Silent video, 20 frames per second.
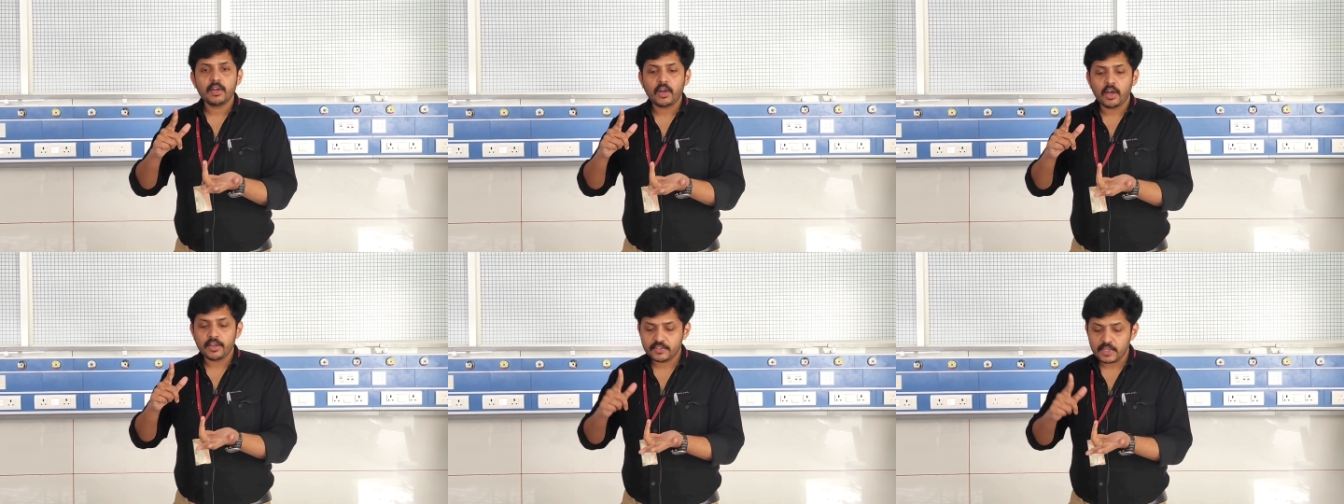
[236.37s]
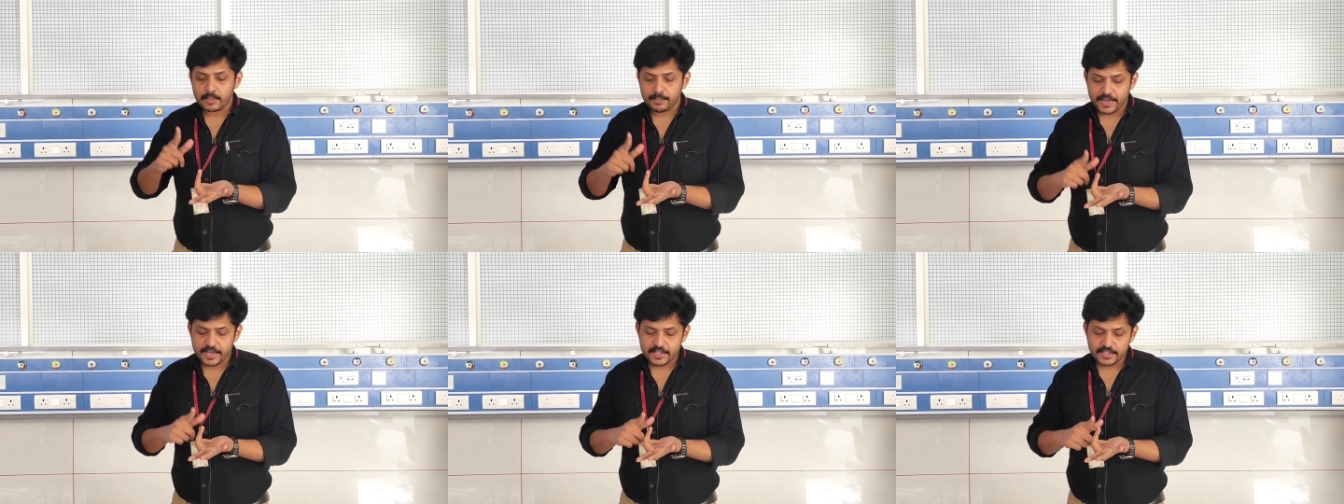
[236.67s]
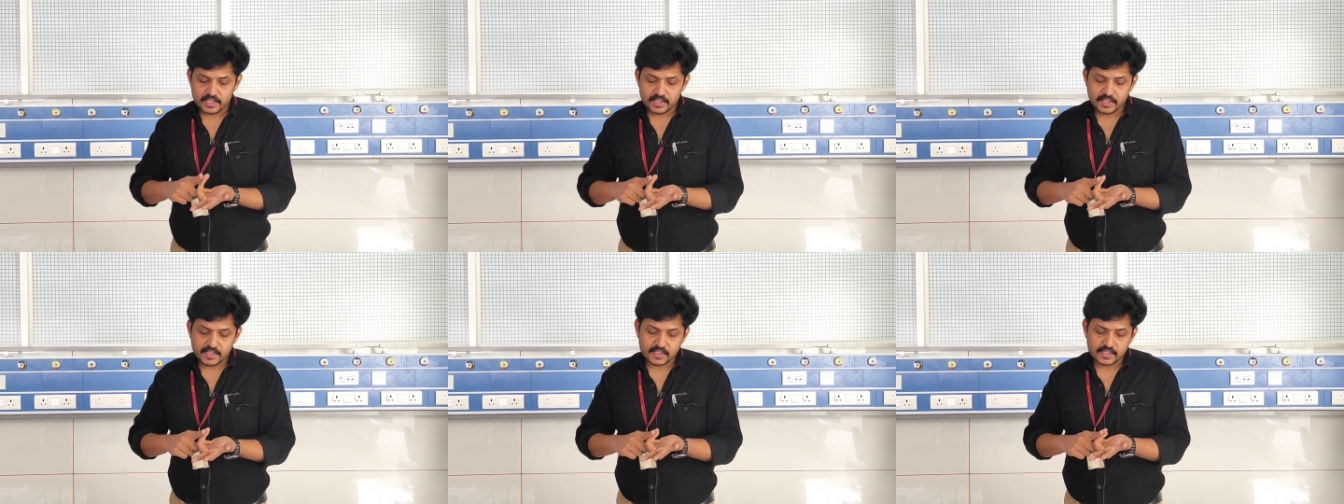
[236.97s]
if the
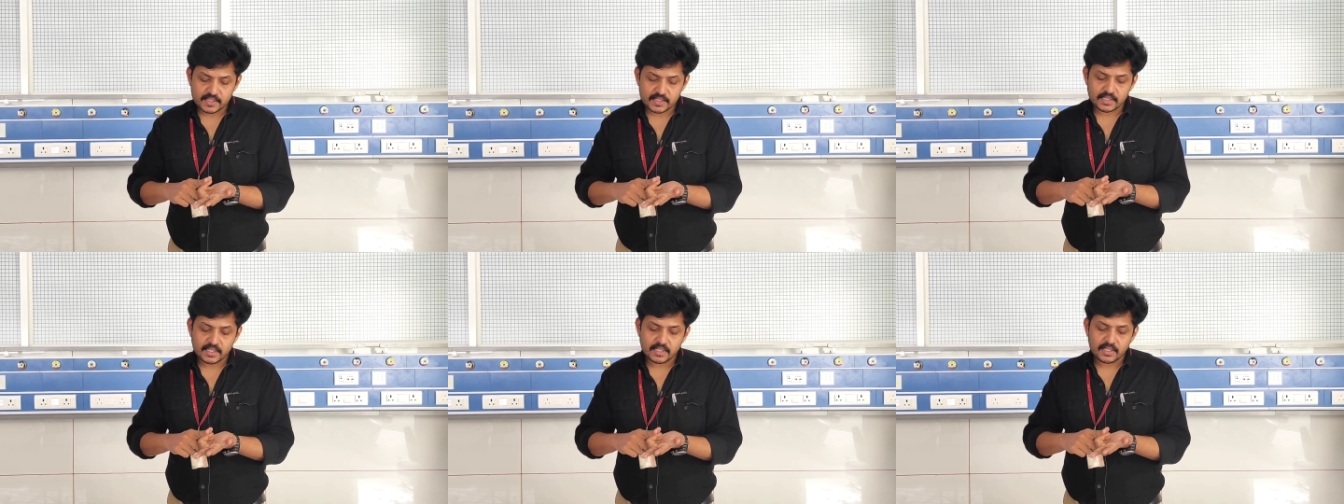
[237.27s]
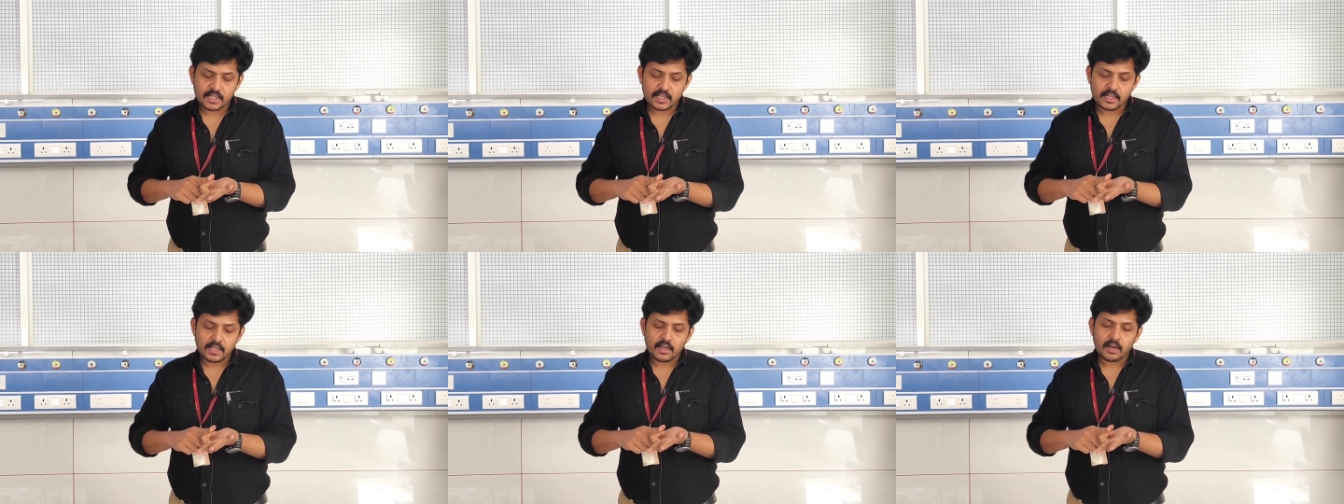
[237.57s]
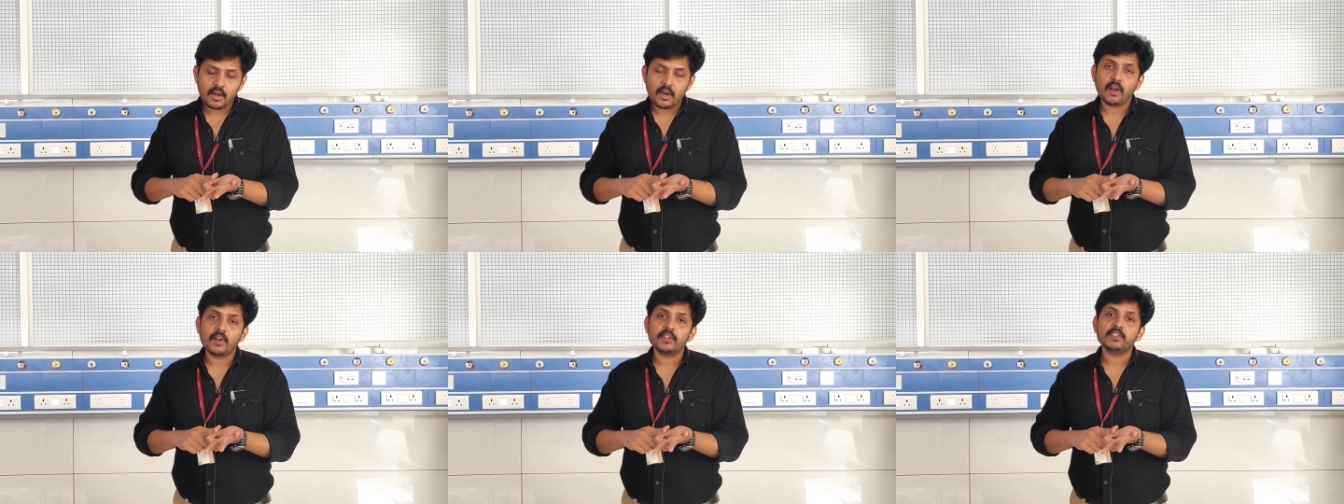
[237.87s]
patient is
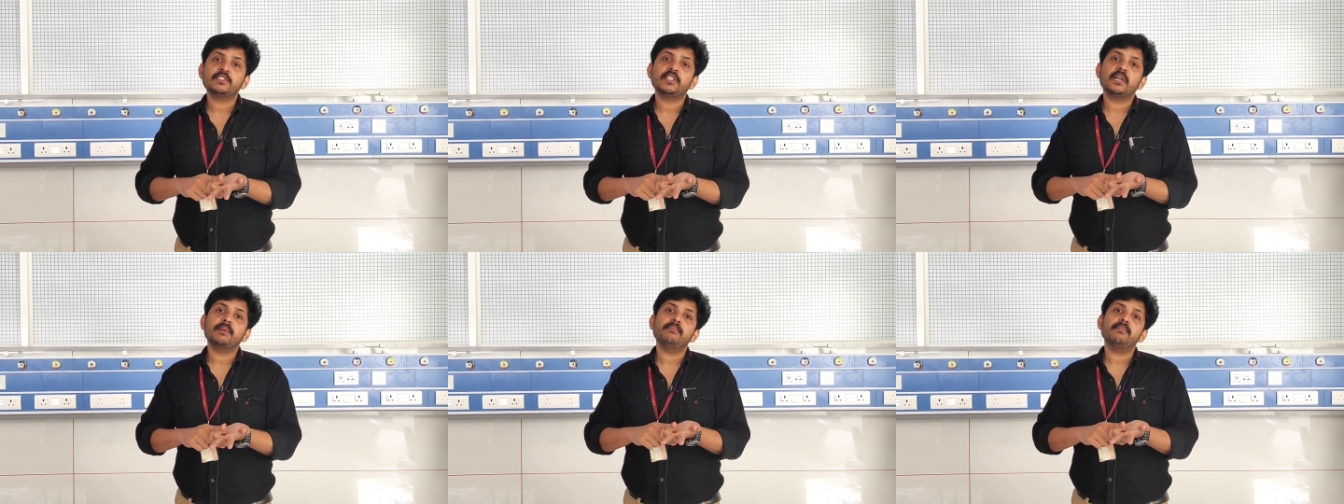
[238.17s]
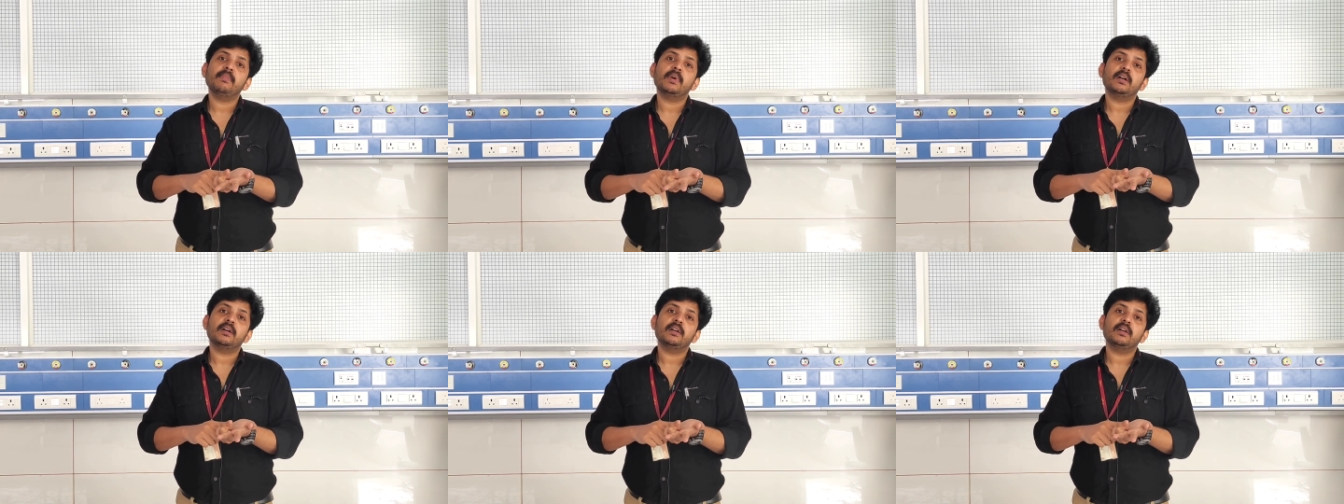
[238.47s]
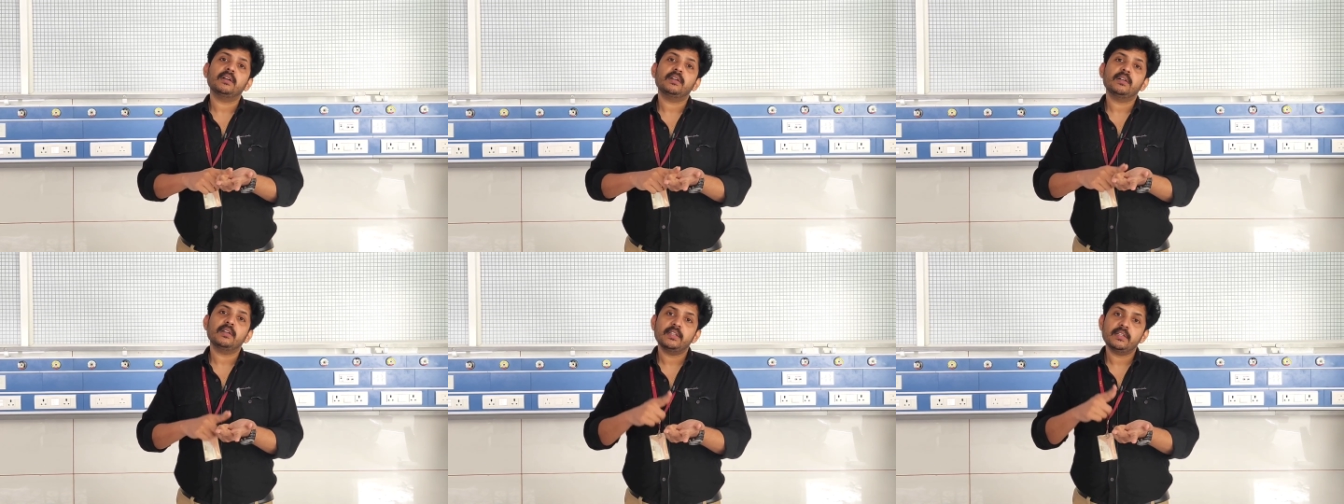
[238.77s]
on some
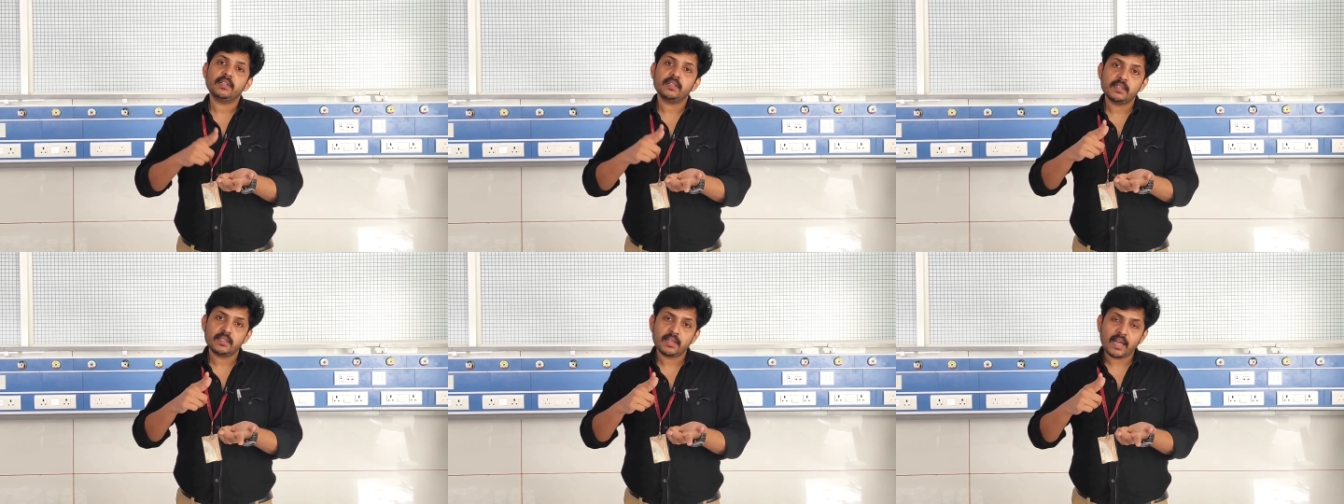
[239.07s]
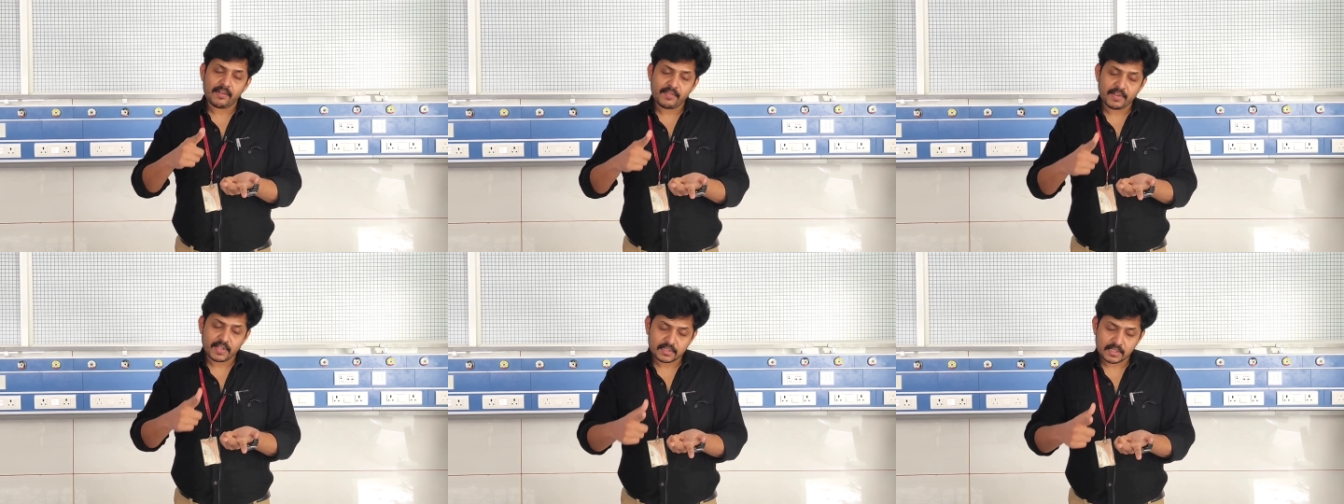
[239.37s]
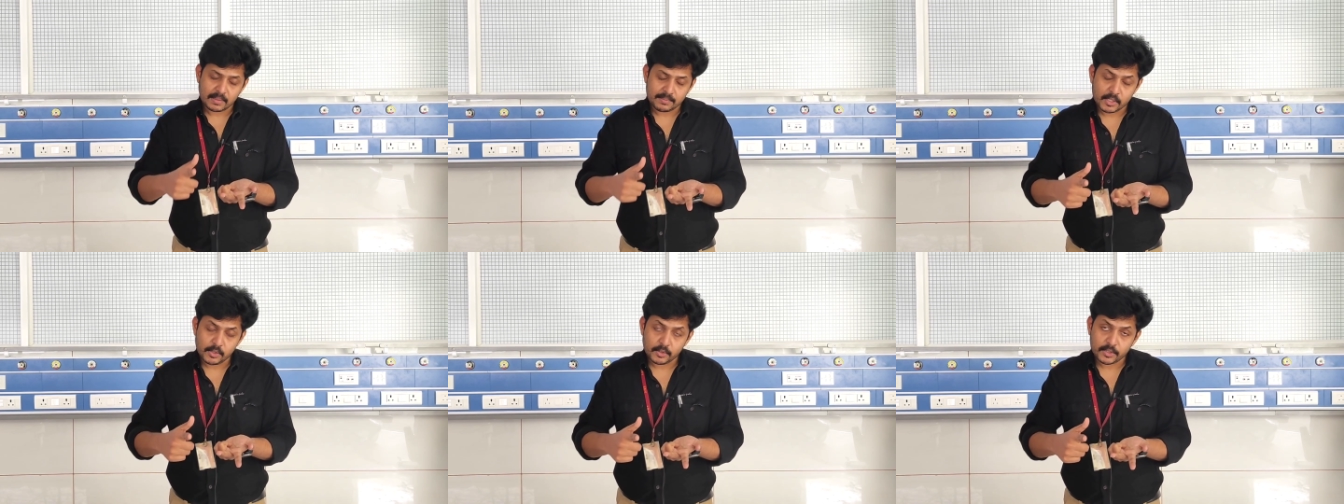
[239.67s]
uh, having
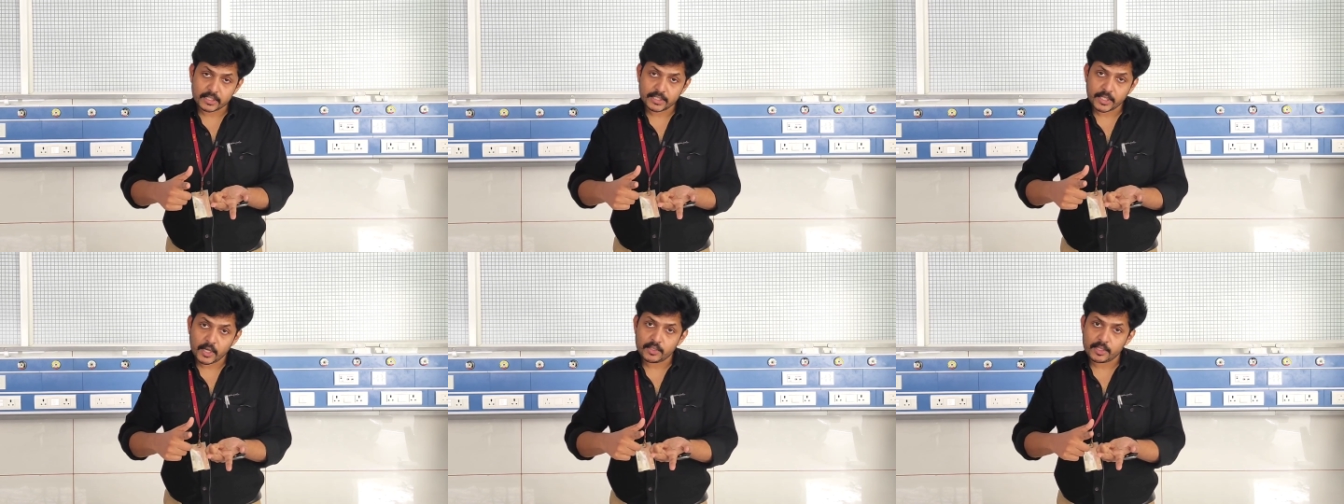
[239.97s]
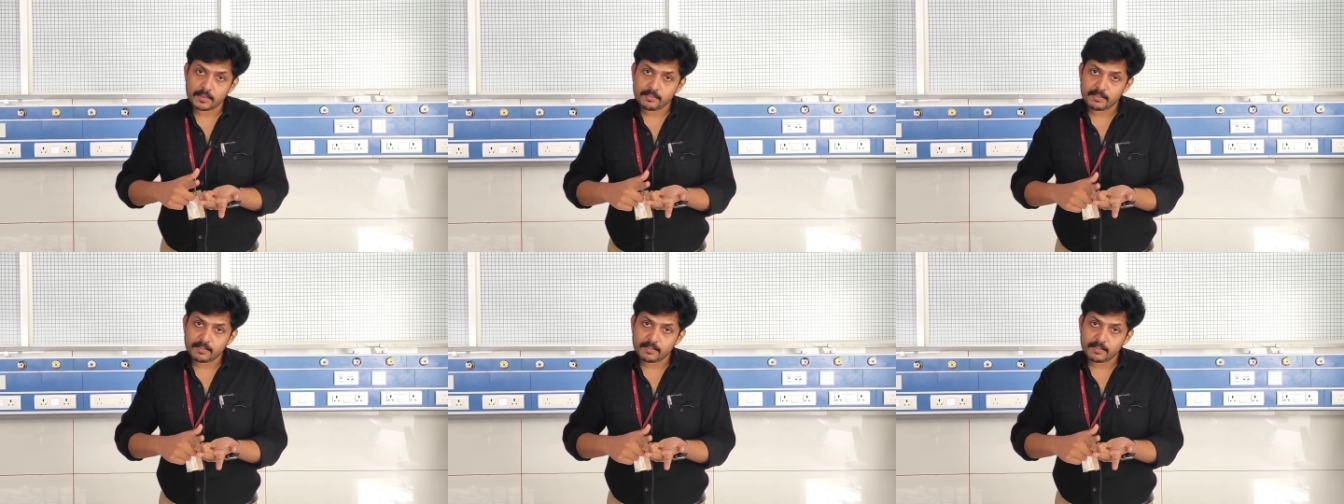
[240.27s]
some glutathione